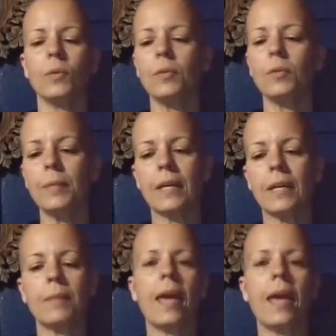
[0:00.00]
we become
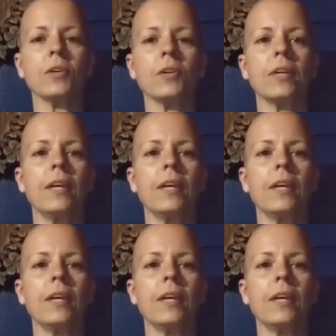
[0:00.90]
angry,